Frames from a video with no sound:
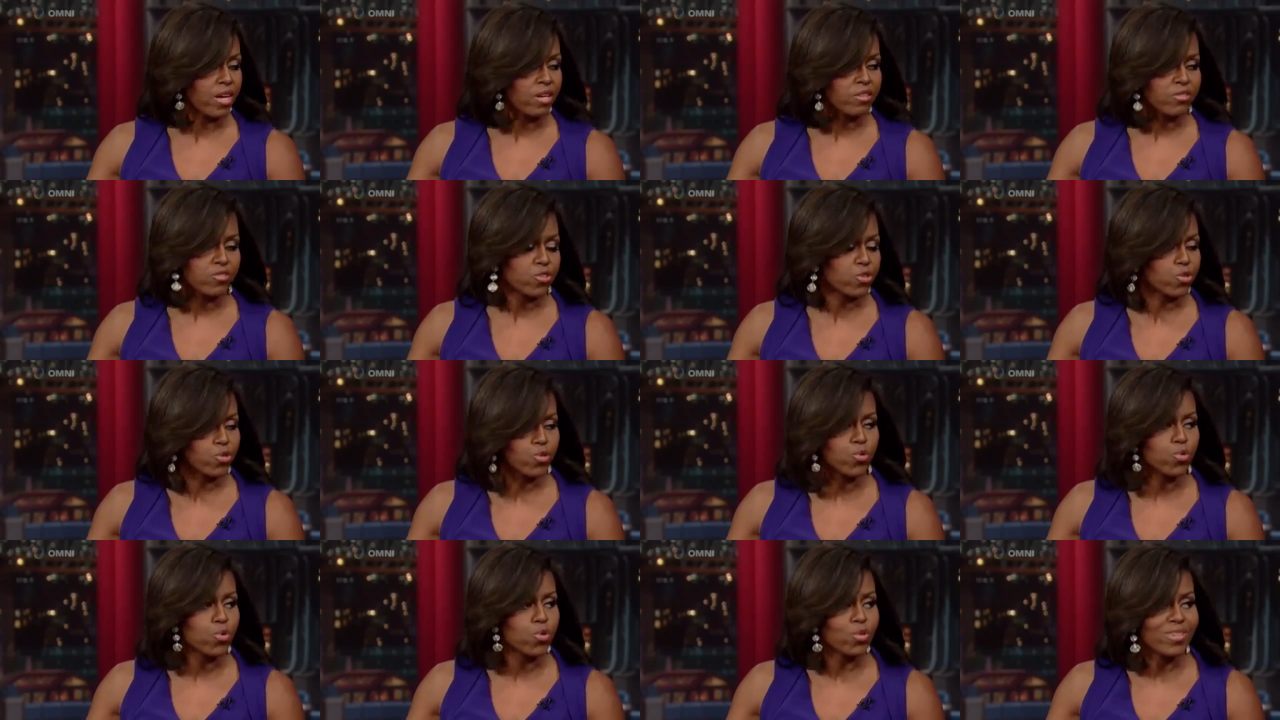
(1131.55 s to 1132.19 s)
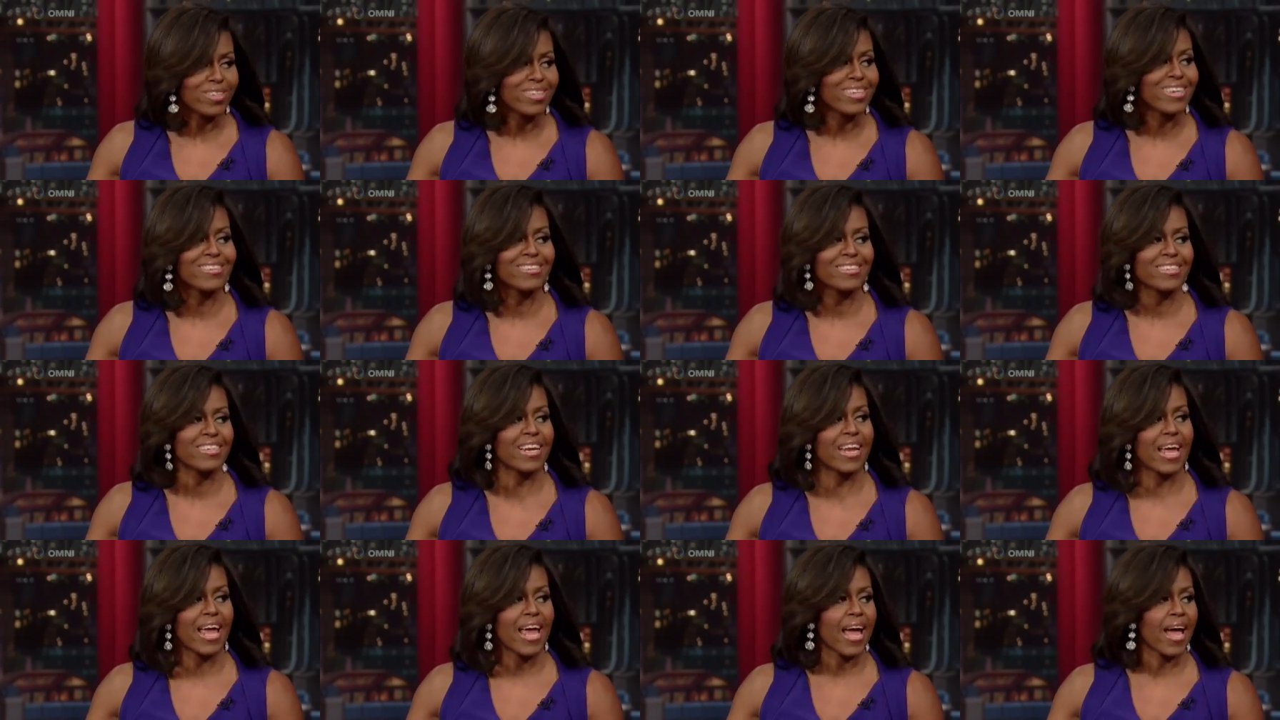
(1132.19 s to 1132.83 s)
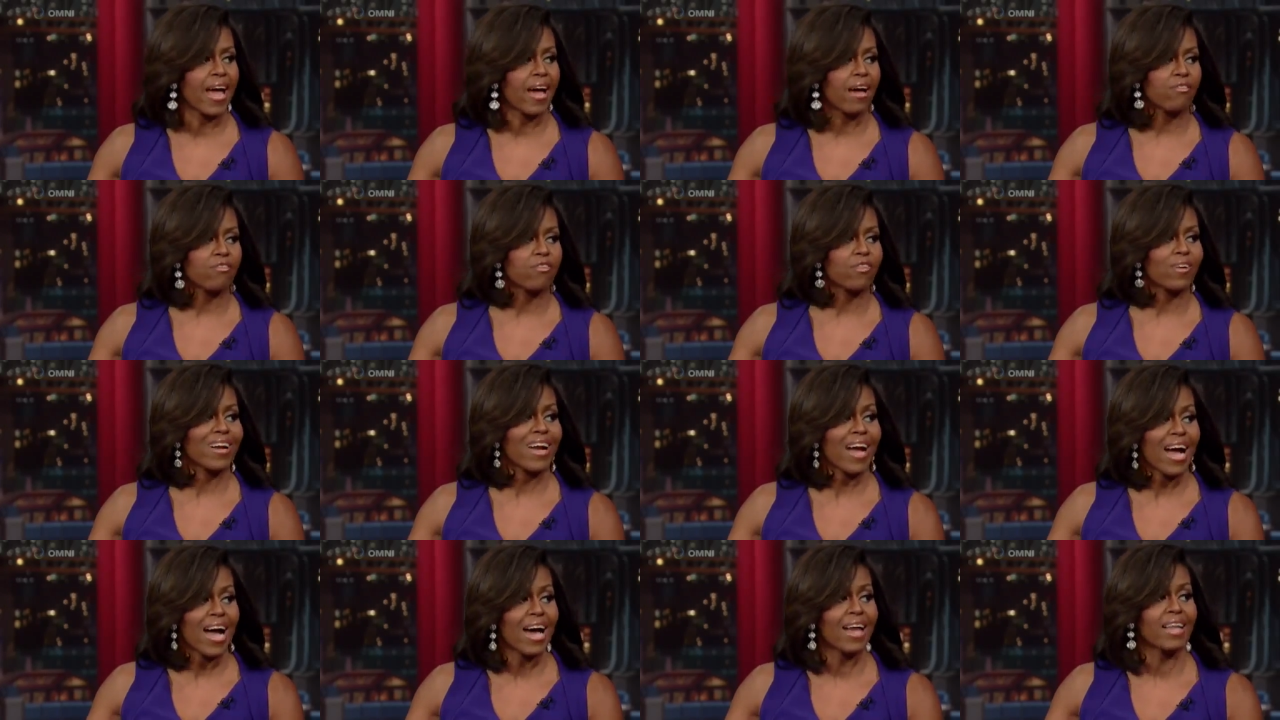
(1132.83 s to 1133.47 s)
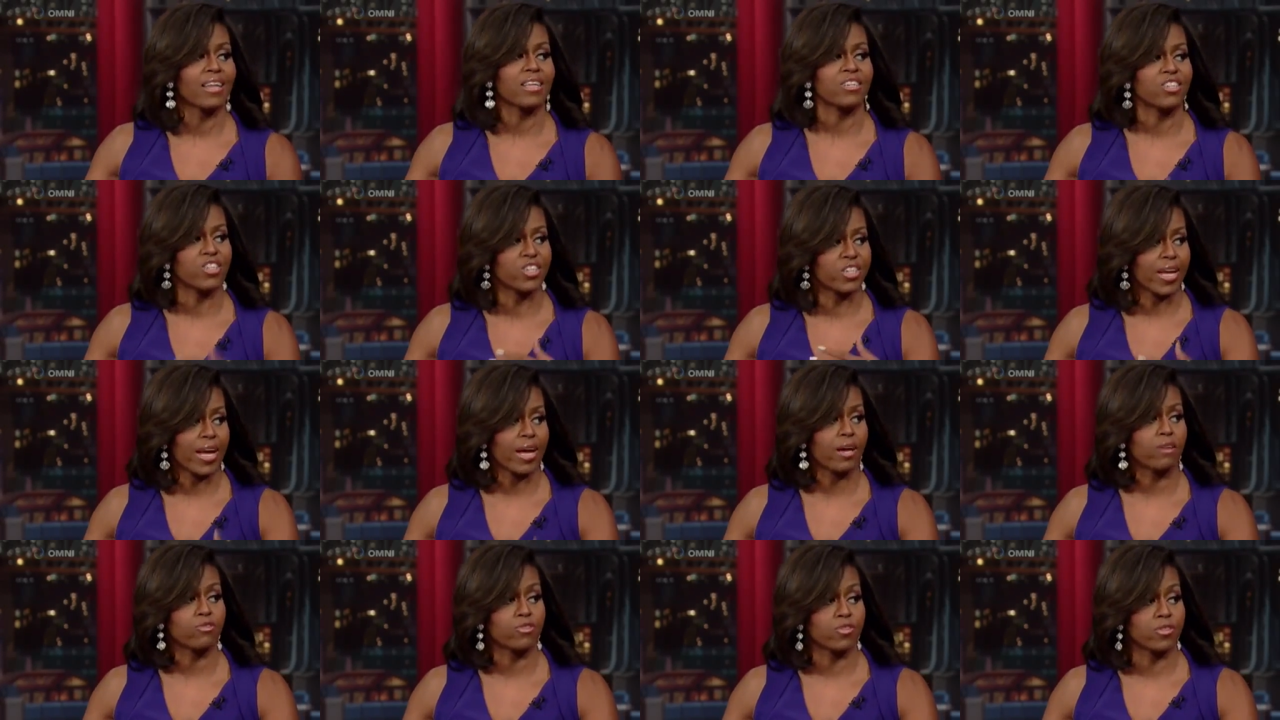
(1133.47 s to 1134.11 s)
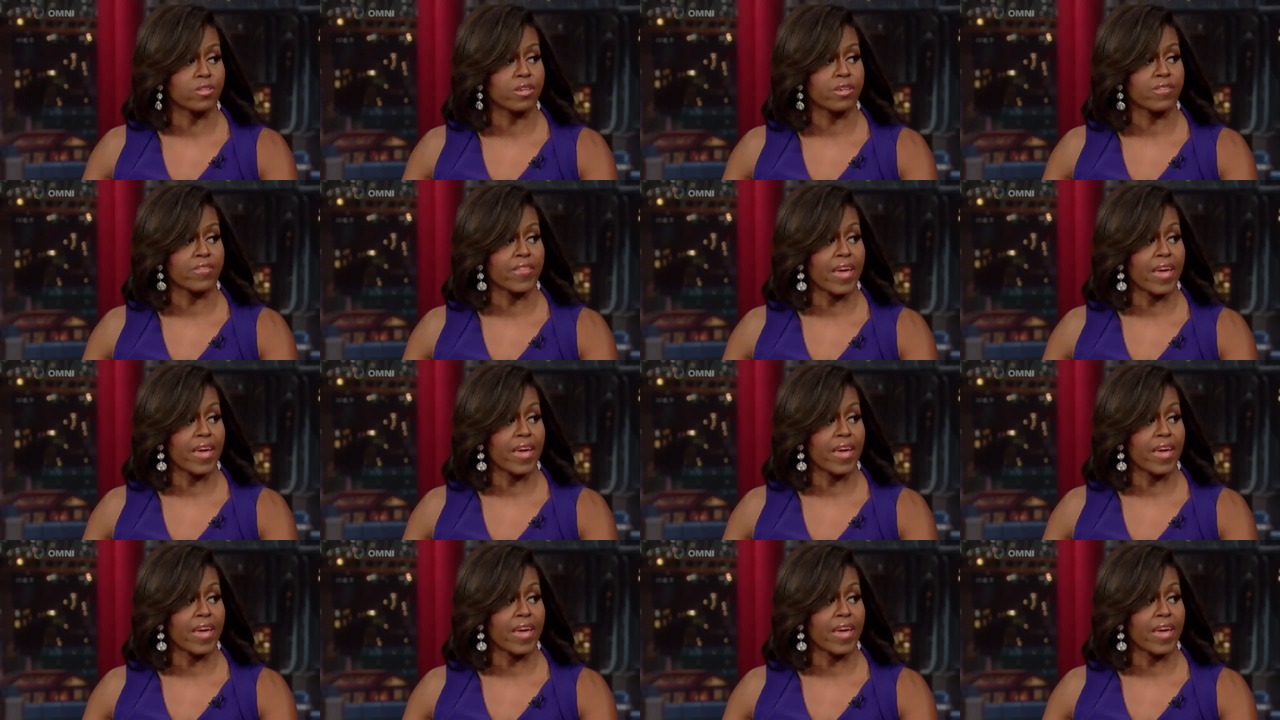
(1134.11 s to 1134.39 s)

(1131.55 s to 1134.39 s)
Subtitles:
school doesn't have college counseling.